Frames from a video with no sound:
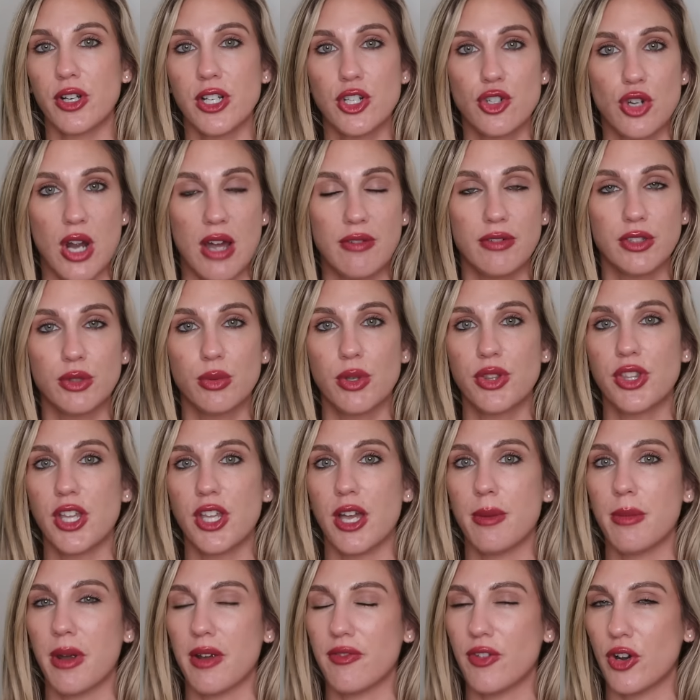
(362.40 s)
already traveled with
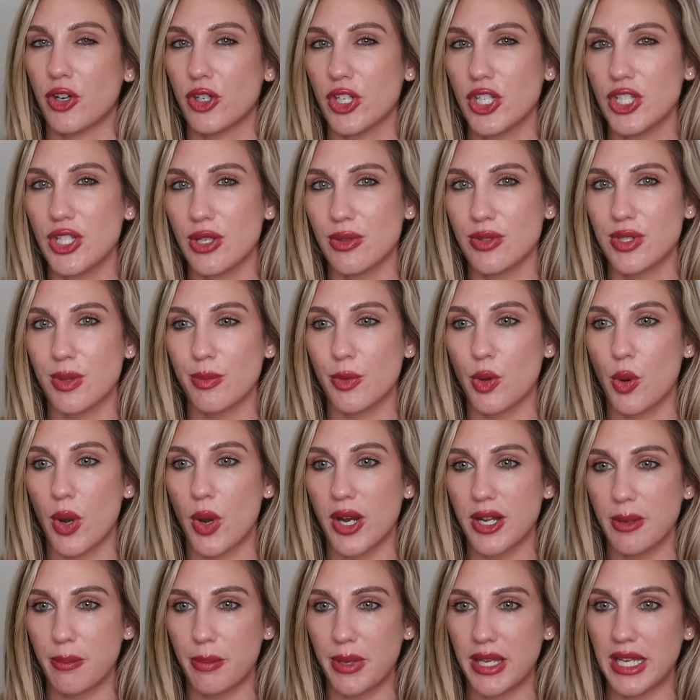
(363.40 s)
them, I've already used them
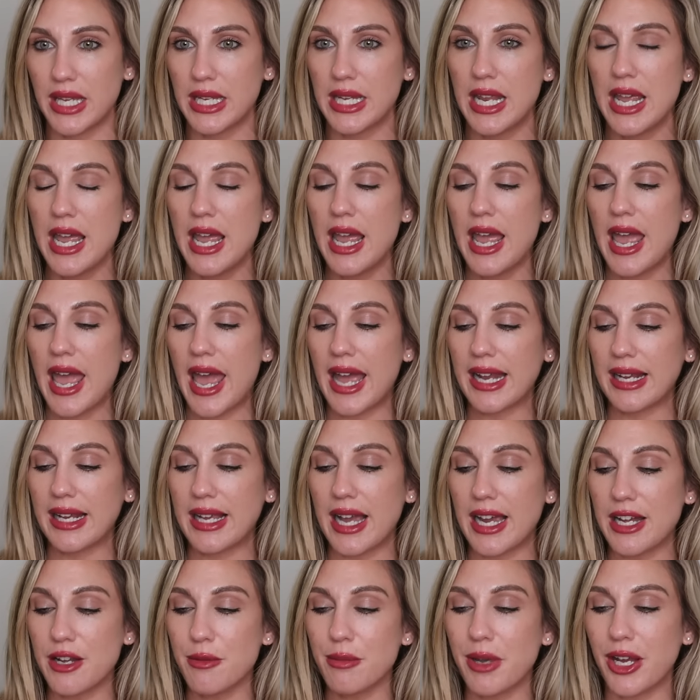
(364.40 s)
quite a bit. And
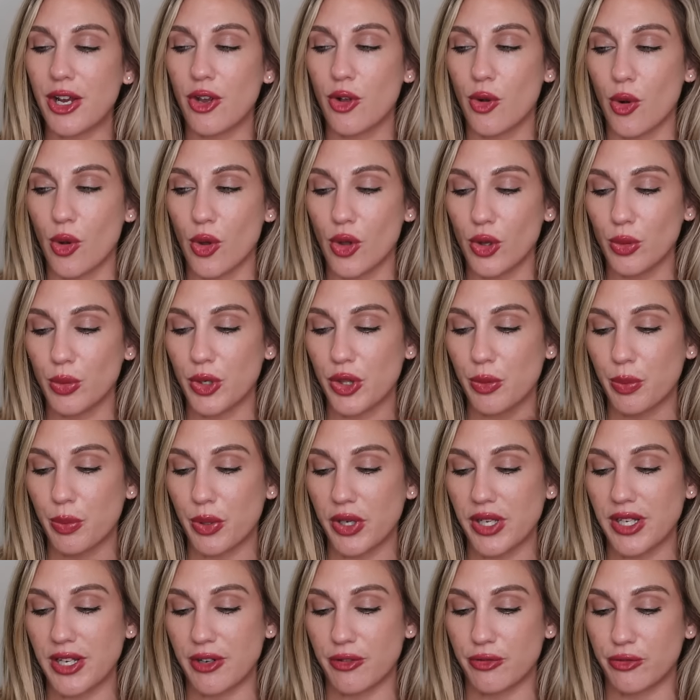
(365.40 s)
kind of my goal with
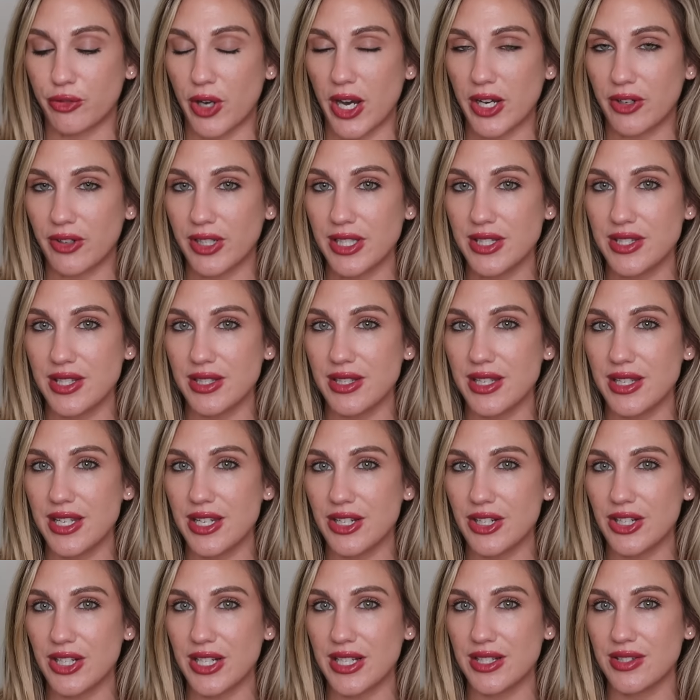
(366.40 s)
putting a fragrance in
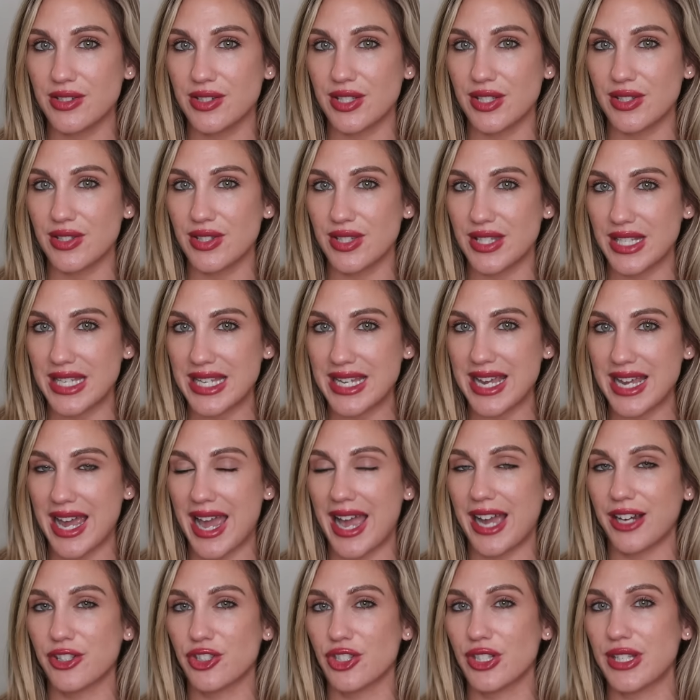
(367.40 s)
here is to see
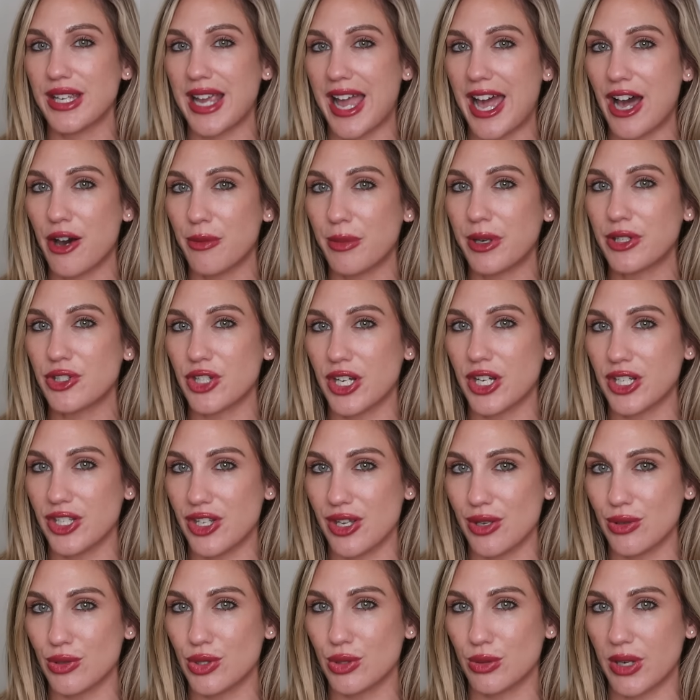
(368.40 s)
actually how much I
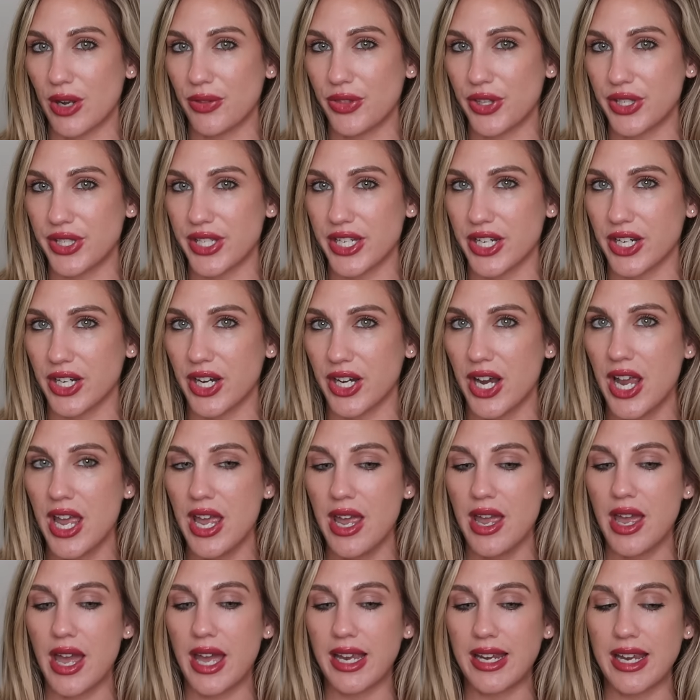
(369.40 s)
use throughout the year.
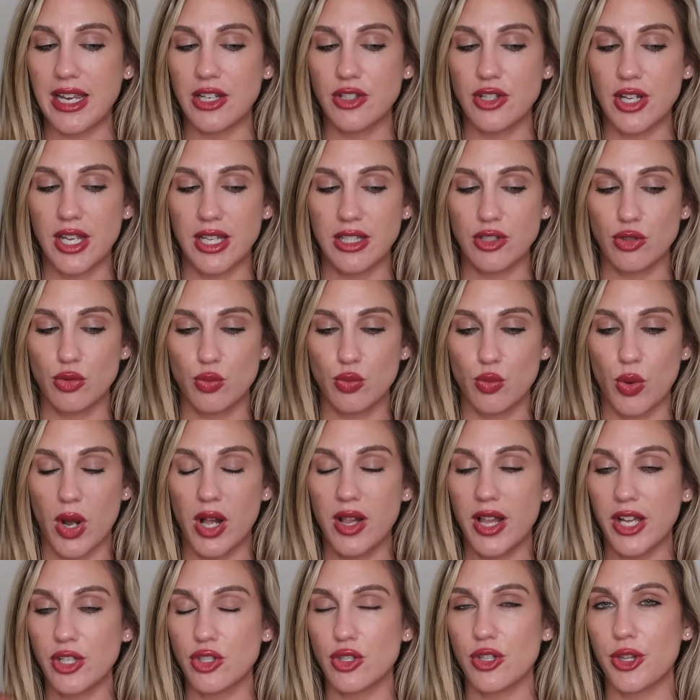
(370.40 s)
Again,
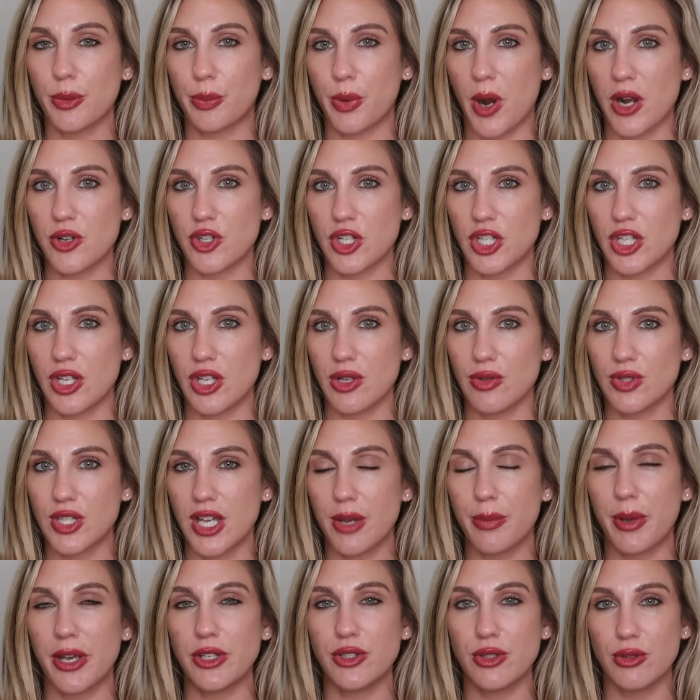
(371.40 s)
while I do the project use
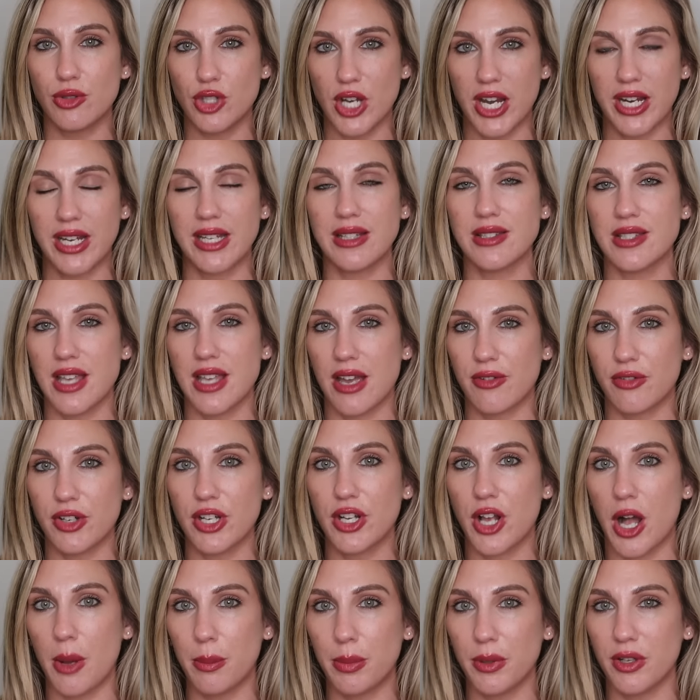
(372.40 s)
up, I do check-ins
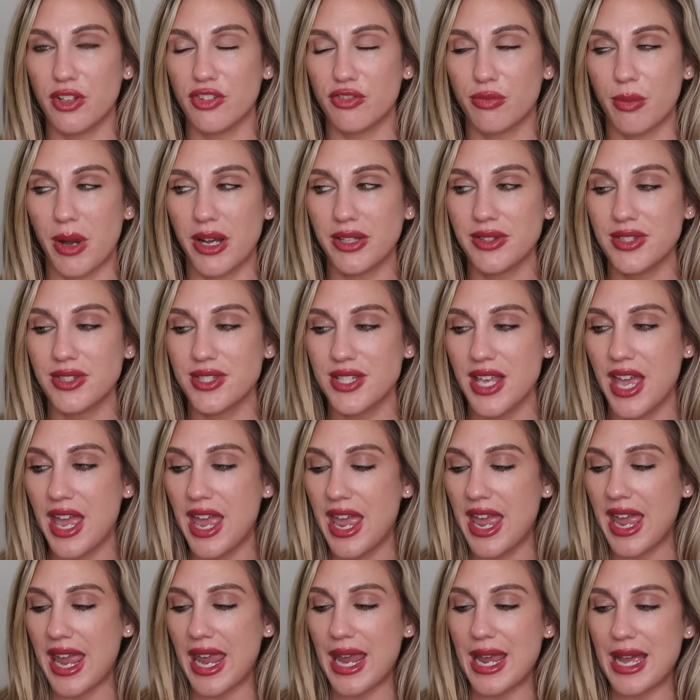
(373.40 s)
every couple of months,
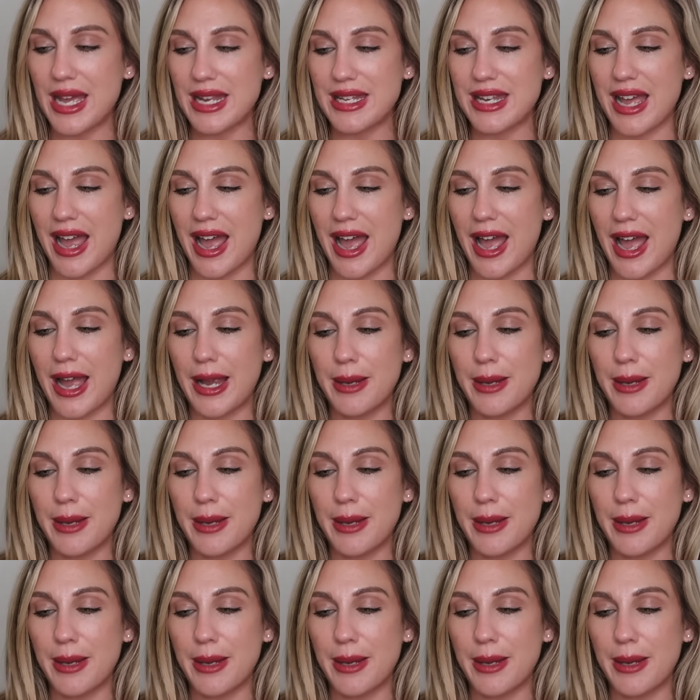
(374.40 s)
and